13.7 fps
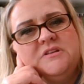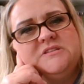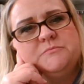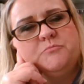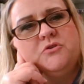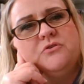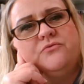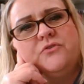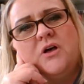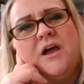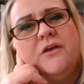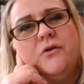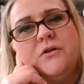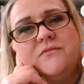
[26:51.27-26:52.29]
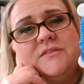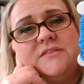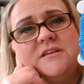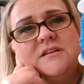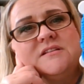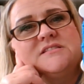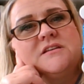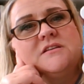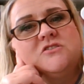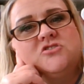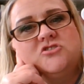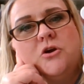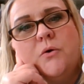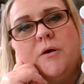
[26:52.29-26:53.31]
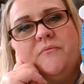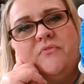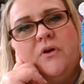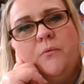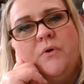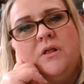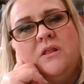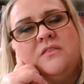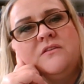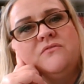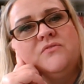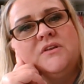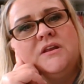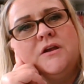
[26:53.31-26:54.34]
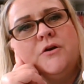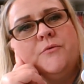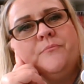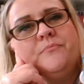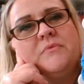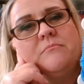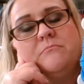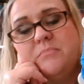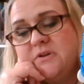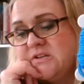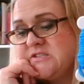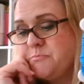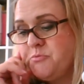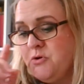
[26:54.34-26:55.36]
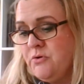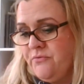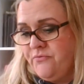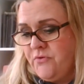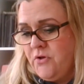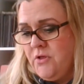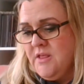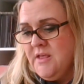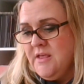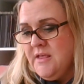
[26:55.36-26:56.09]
It's beautiful. I don't even think it's going to show up very well on the video, but it's beautiful.